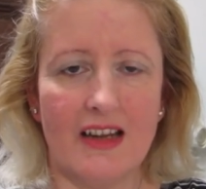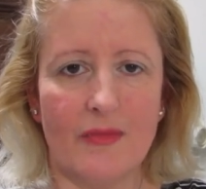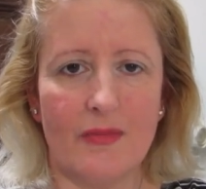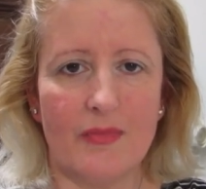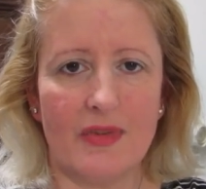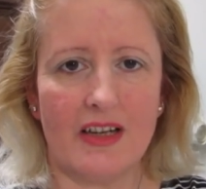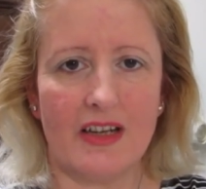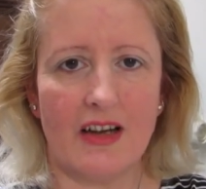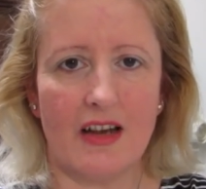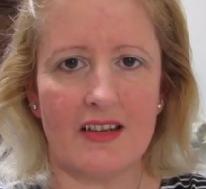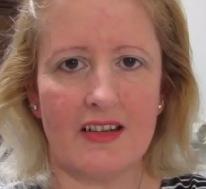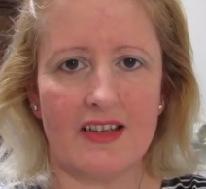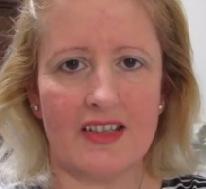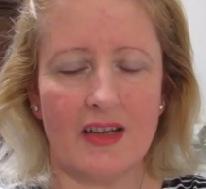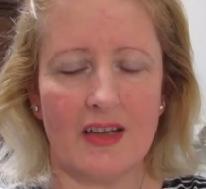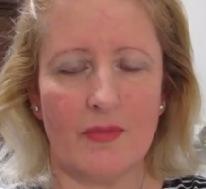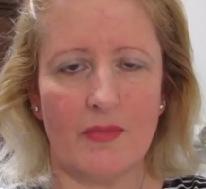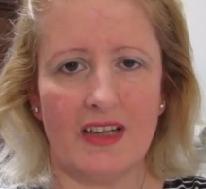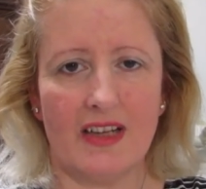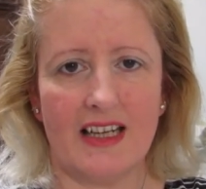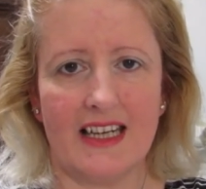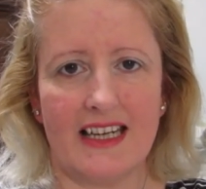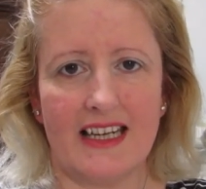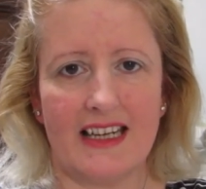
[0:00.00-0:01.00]
Because
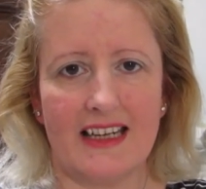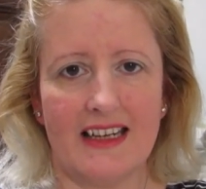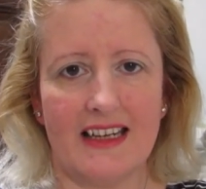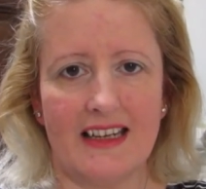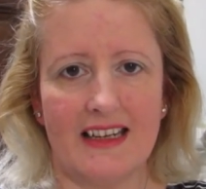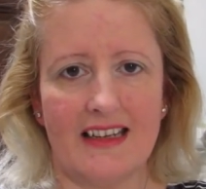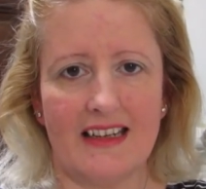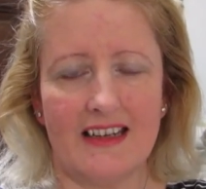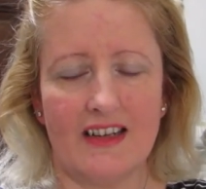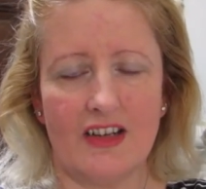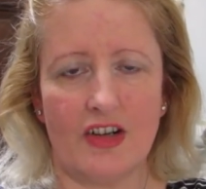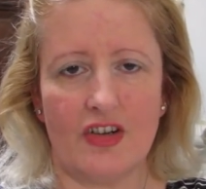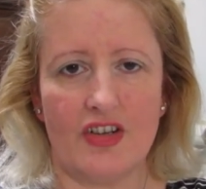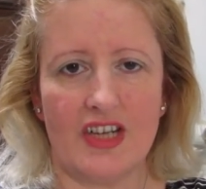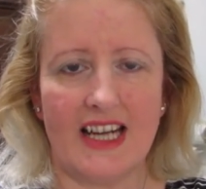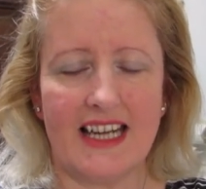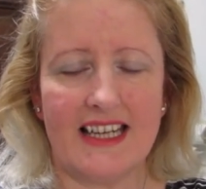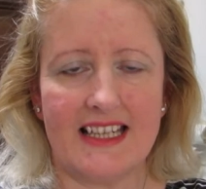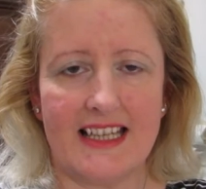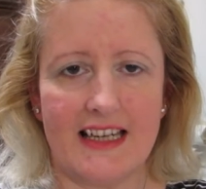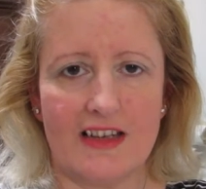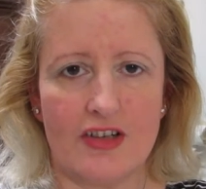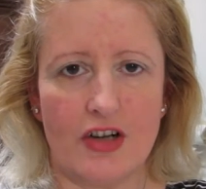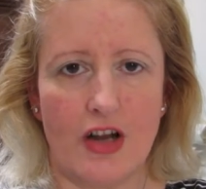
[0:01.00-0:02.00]
somebody,
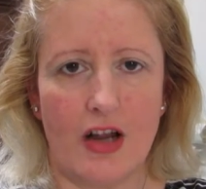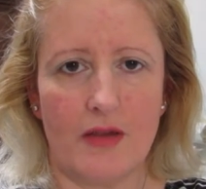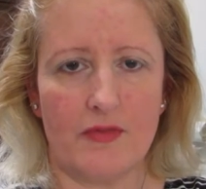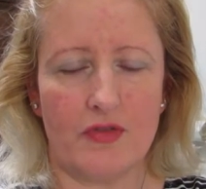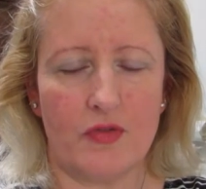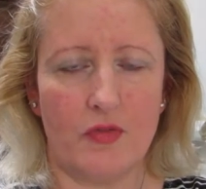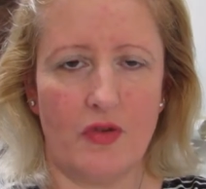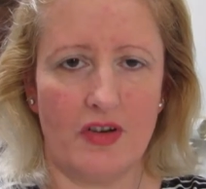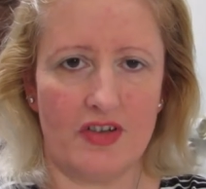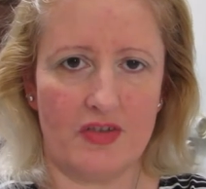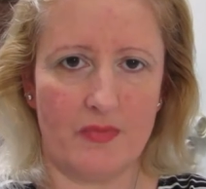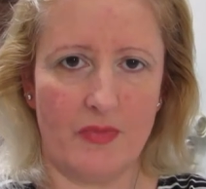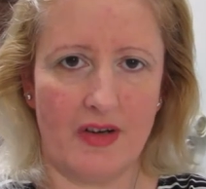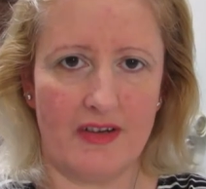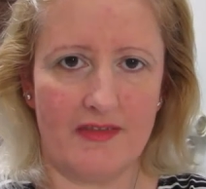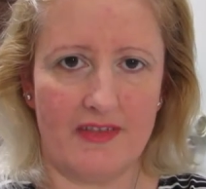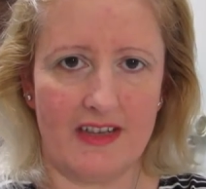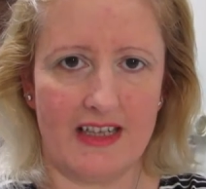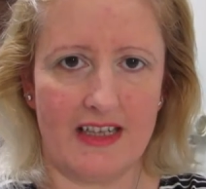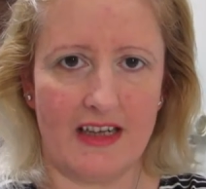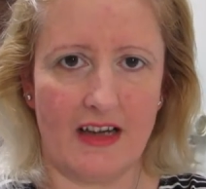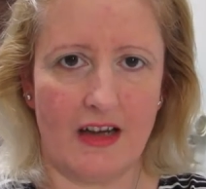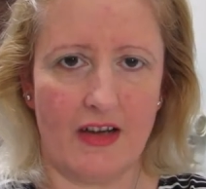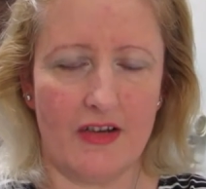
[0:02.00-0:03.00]
takes their time to watch my
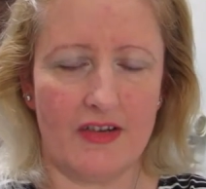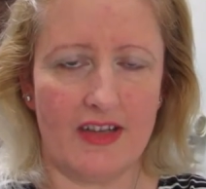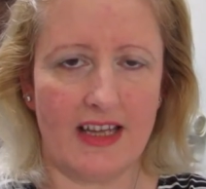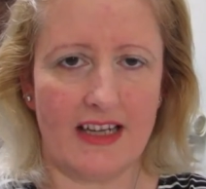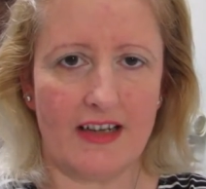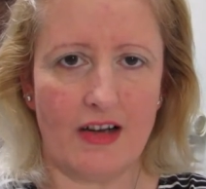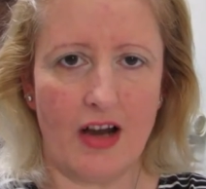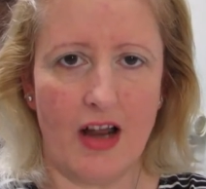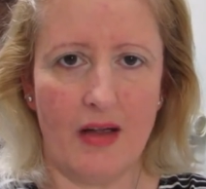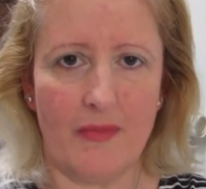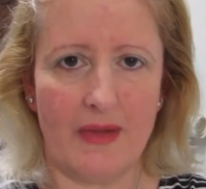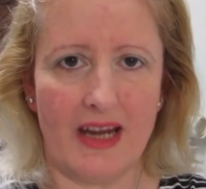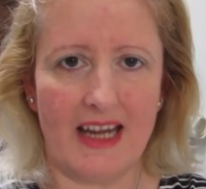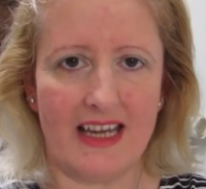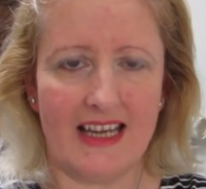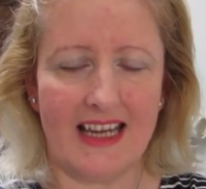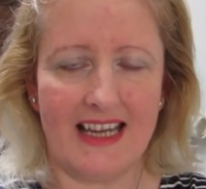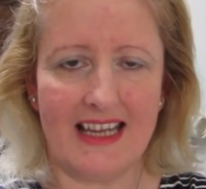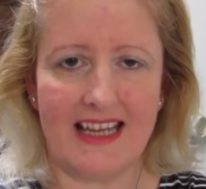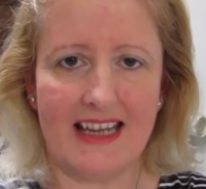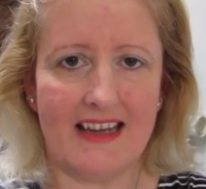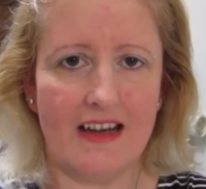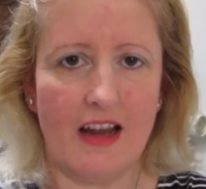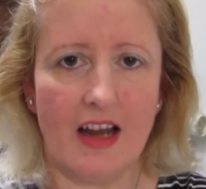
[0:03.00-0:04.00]
video, they comment,
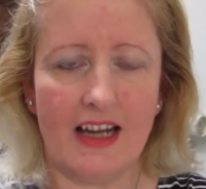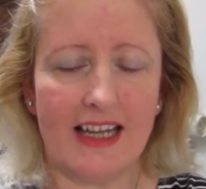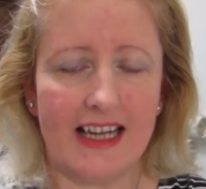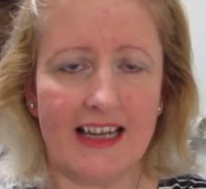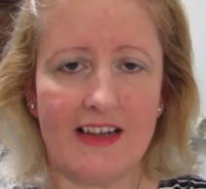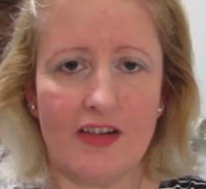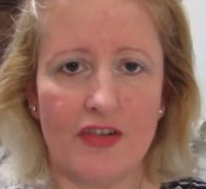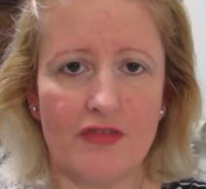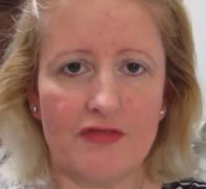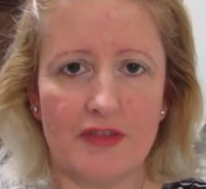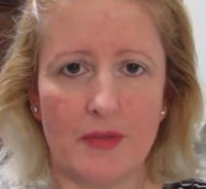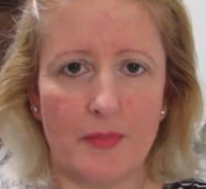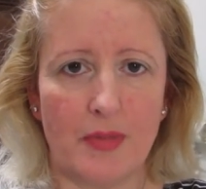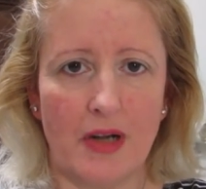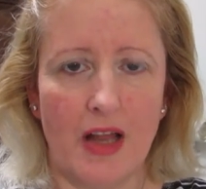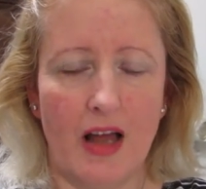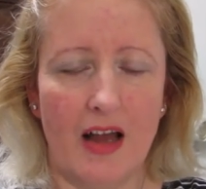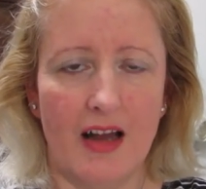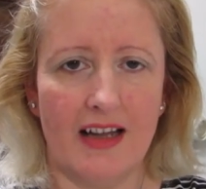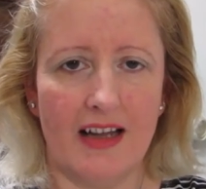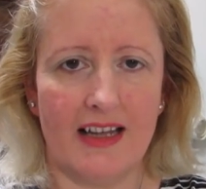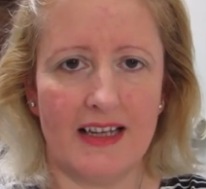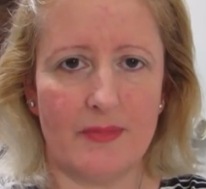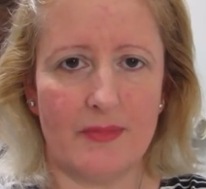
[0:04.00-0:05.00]
and then I cannot
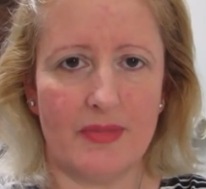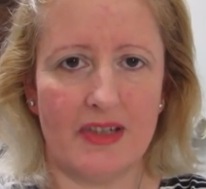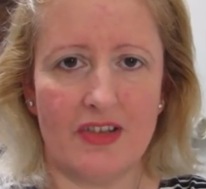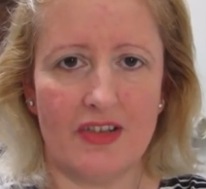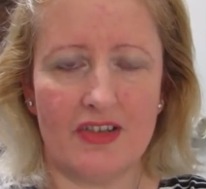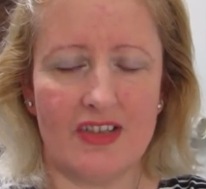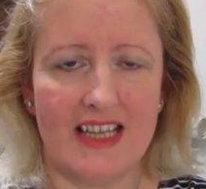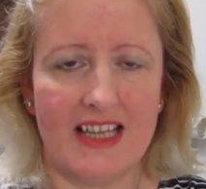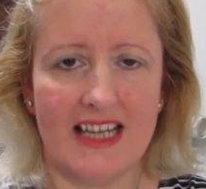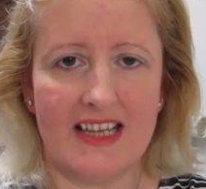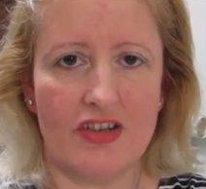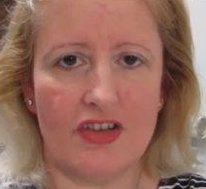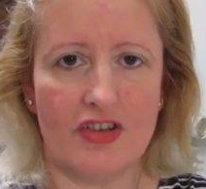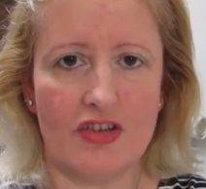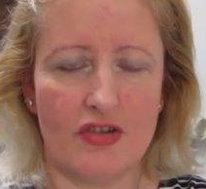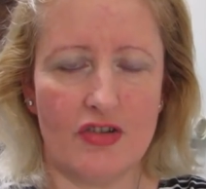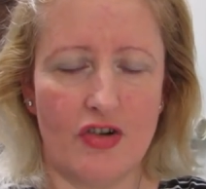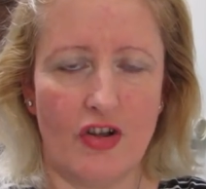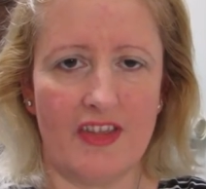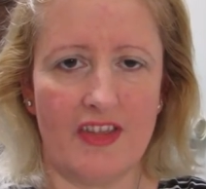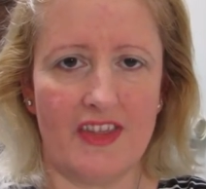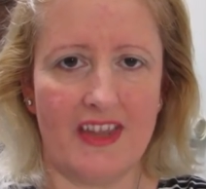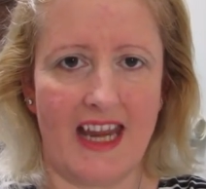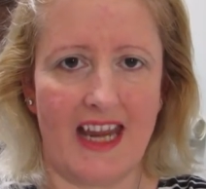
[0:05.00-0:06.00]
reply because they're just
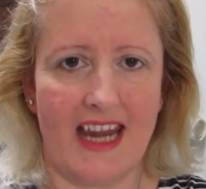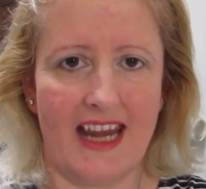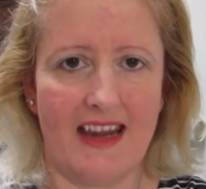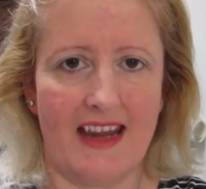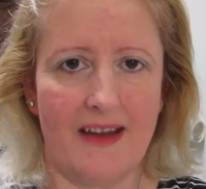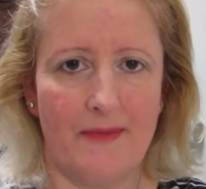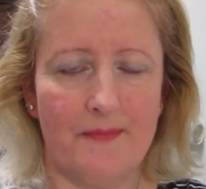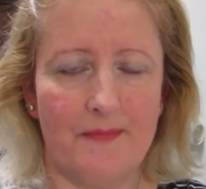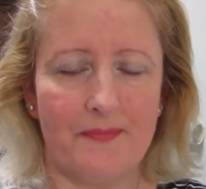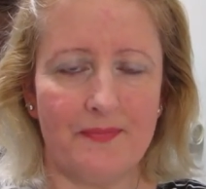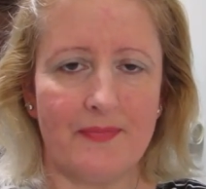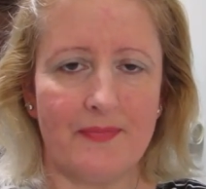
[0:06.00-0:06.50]
not there.